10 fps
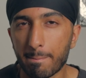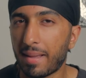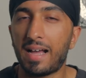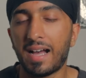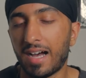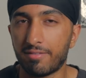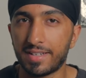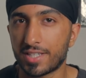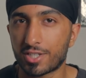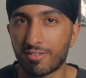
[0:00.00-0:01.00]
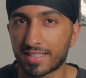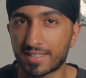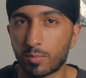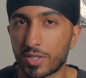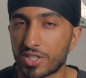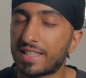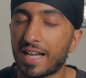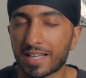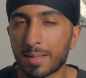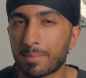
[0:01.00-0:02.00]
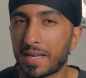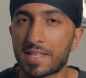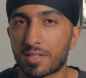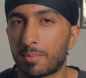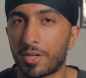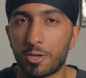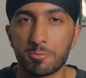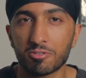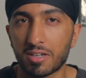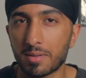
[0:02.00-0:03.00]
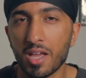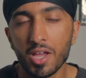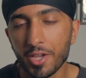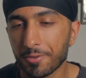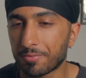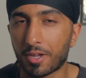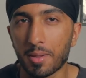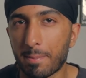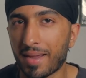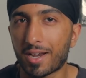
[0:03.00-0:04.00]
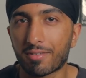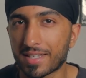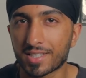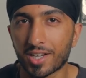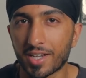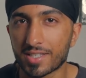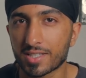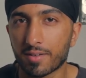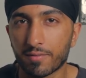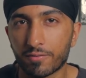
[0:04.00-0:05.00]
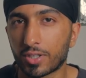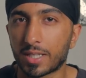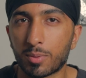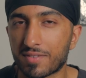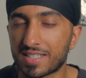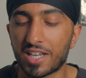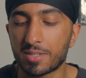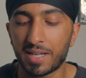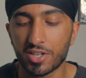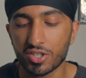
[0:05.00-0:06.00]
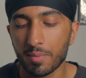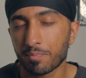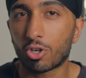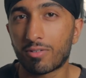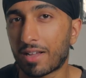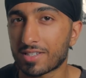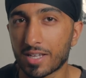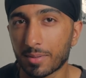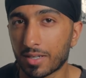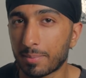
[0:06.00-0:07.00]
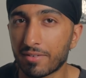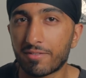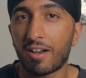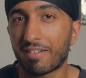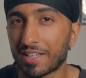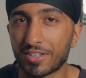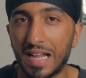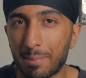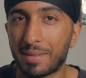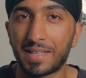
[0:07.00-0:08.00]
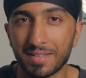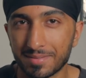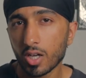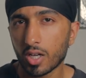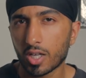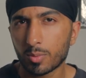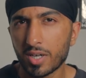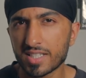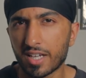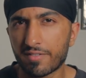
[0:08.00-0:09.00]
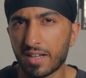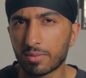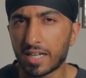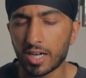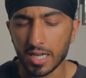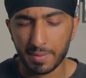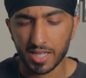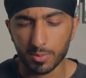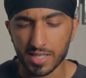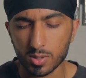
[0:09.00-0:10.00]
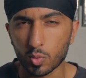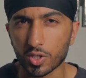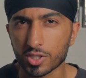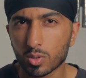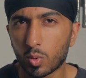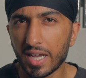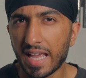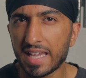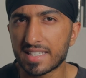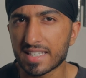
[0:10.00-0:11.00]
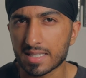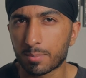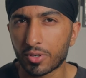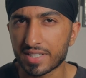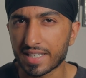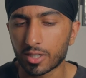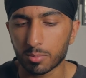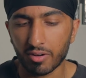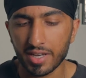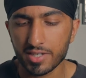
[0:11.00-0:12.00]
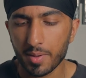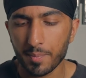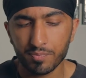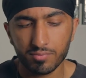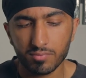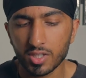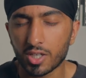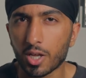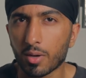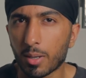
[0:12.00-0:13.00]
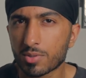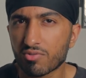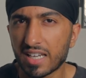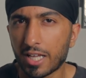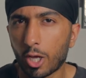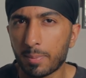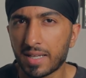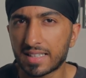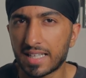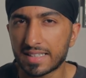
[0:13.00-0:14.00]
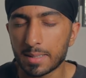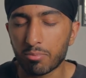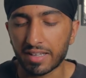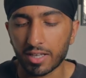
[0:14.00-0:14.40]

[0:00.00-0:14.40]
better have an interactive widget that I can place on my home screen. It better resize fully with Stage Manager, or else I'm going to be very unhappy. Otherwise, I felt that iPadOS was quite a disappointing upgrade. I was really hoping that they'd bring